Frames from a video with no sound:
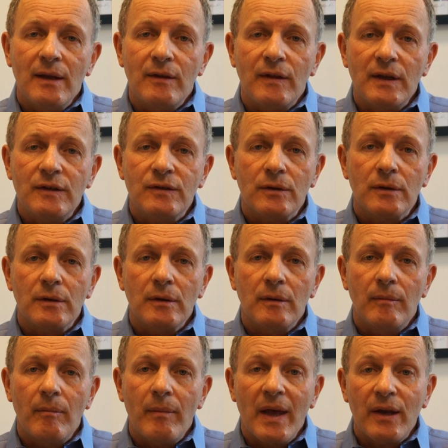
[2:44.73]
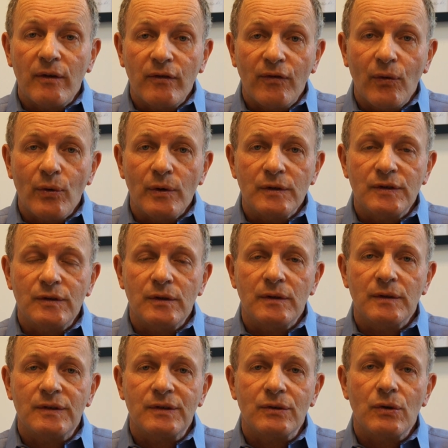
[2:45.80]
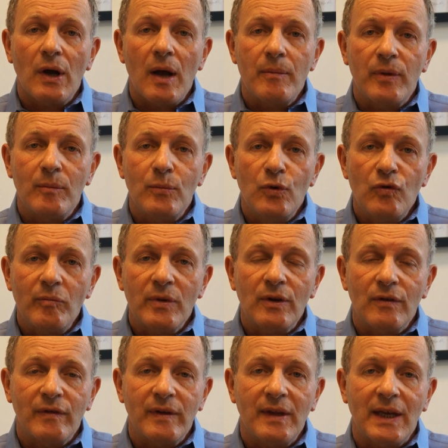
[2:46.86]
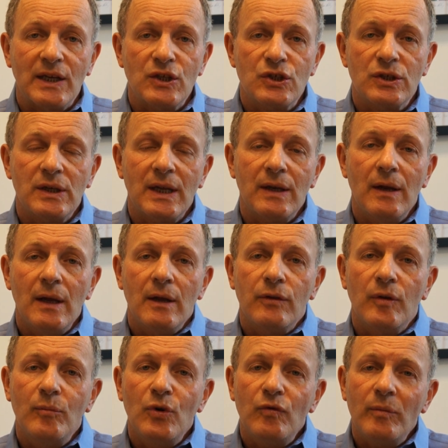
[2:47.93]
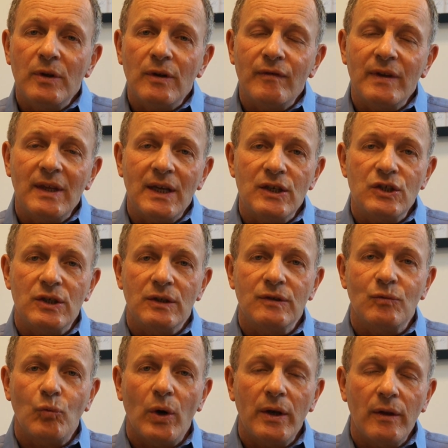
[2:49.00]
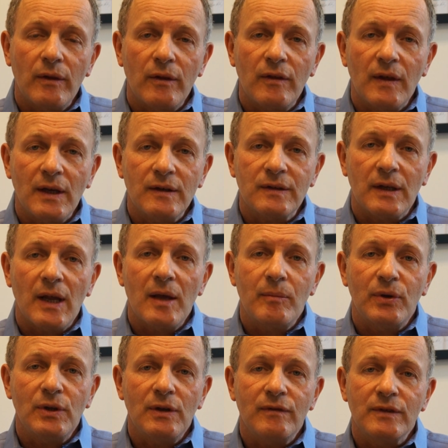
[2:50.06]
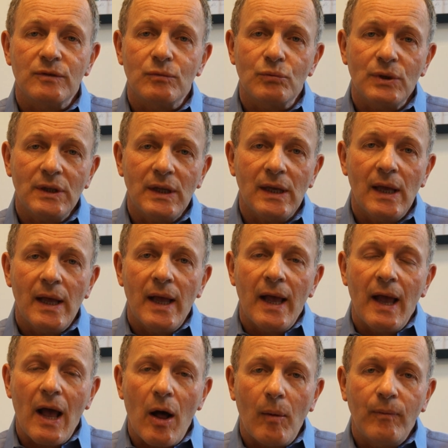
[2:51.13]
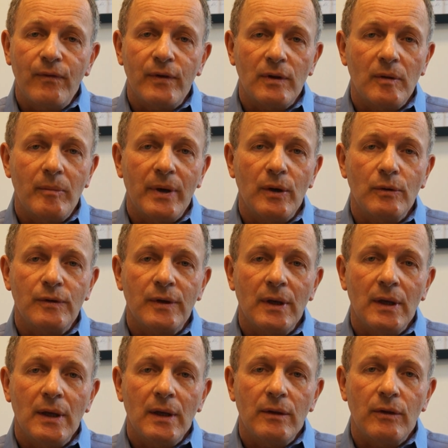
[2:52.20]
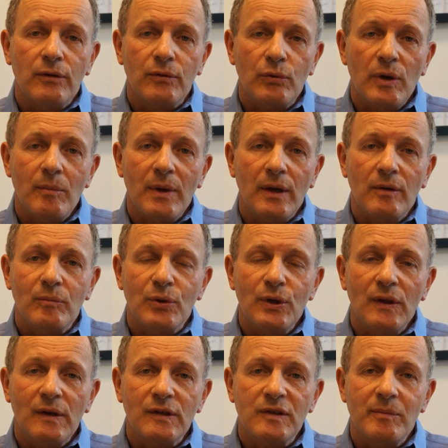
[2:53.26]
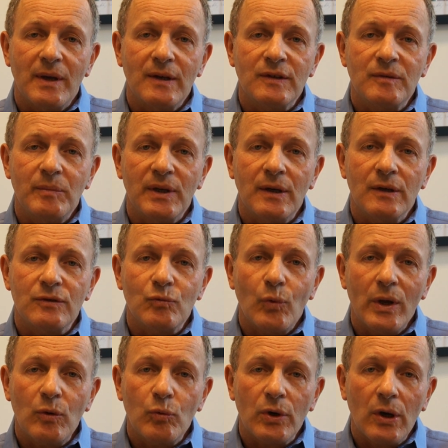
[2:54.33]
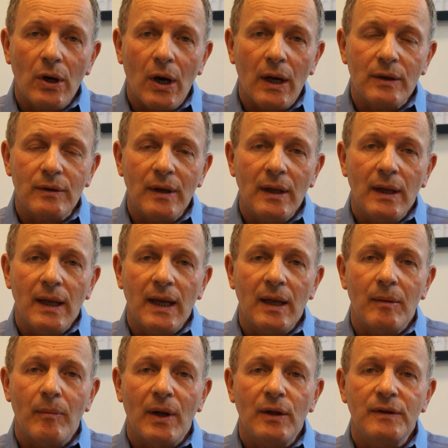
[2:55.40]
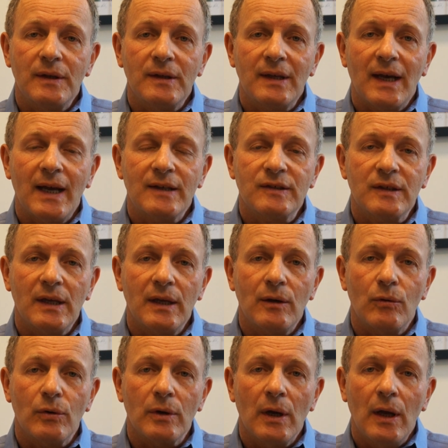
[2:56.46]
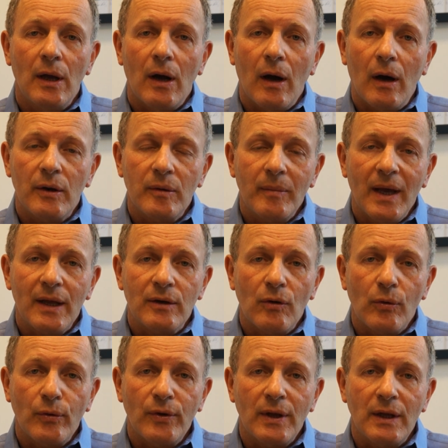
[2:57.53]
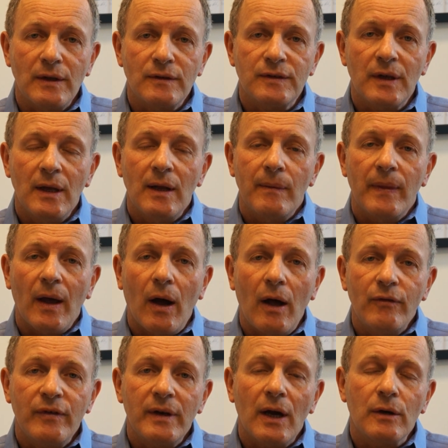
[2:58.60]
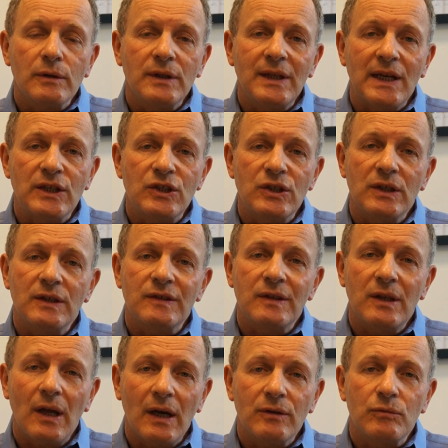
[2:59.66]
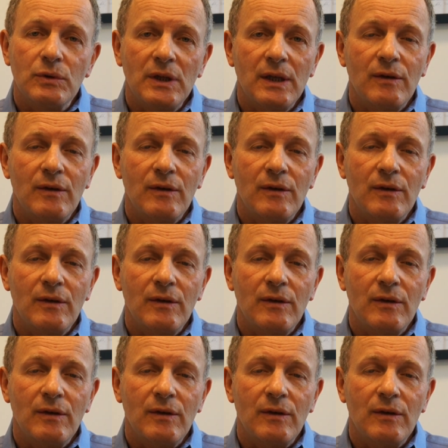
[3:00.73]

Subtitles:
These are metaphors to describe the movement of attention, and the movement of attention is one of the things that I believe is really helpful about the 3-minute breathing space, because when we're caught in multitasking or automatic routines, often our attention is not really